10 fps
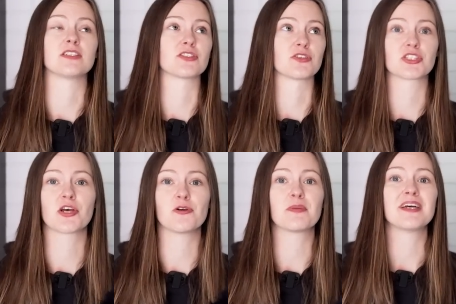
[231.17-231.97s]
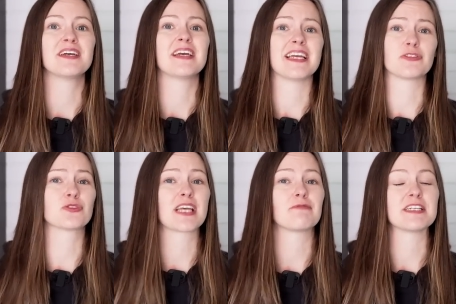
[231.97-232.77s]
and sort of soap, it does
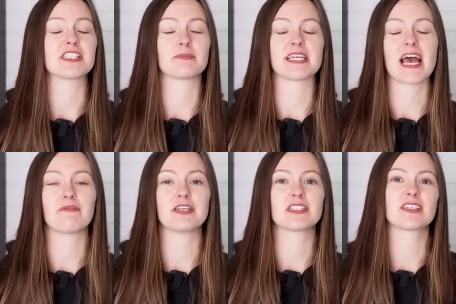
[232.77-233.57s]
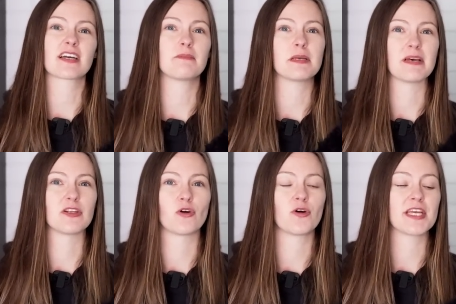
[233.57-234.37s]
get reasonably heavy, so that can be a bit
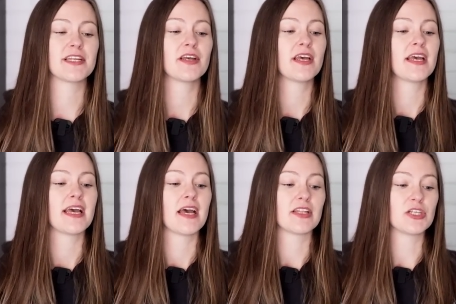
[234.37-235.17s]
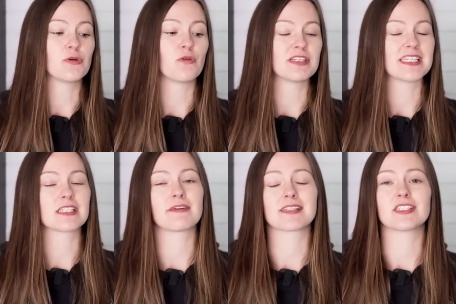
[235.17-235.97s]
annoying. The other
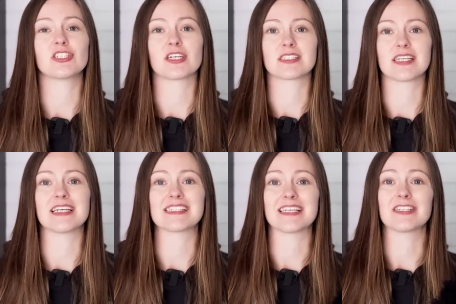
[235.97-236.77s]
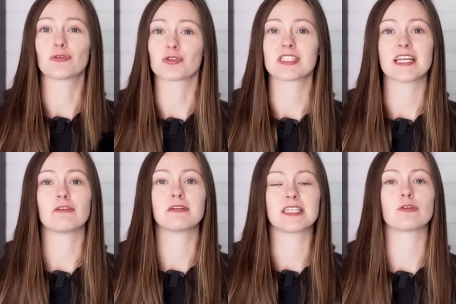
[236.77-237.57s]
disadvantage I'd say is that it does take a
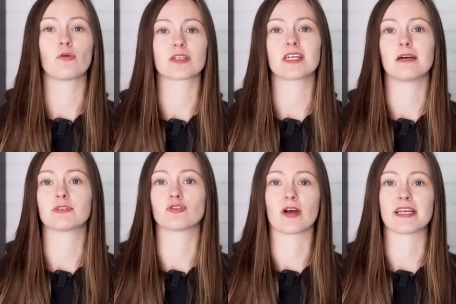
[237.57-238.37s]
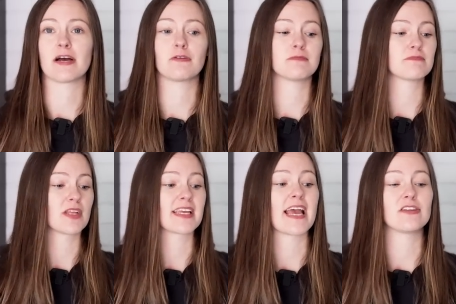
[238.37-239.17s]
really long time to dry out,
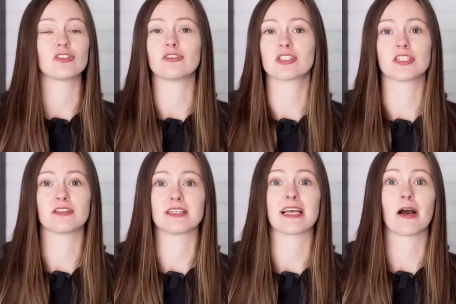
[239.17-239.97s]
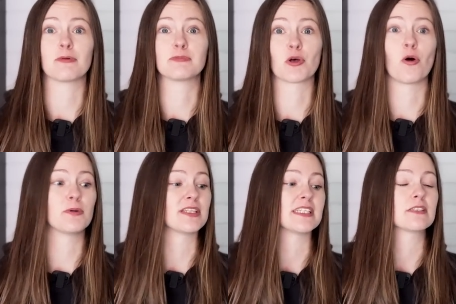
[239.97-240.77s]
again due to how
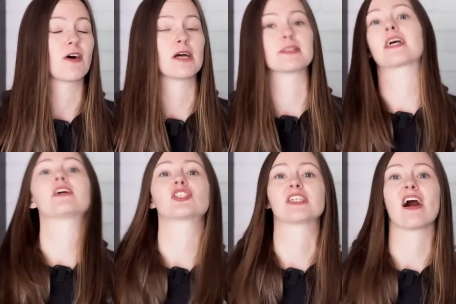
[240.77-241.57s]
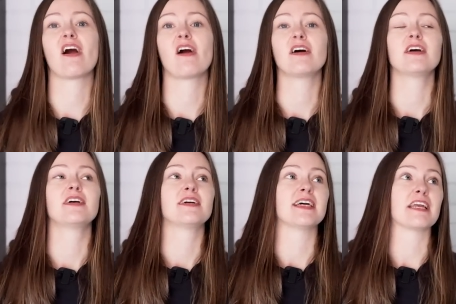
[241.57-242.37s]
absorbent these fibres actually are.
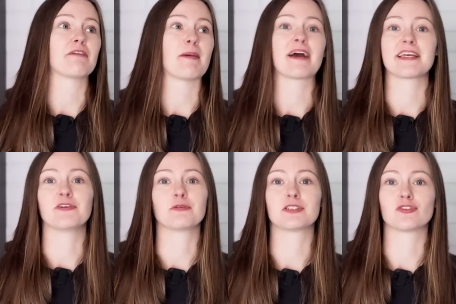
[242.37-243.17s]
If I'm hanging it up to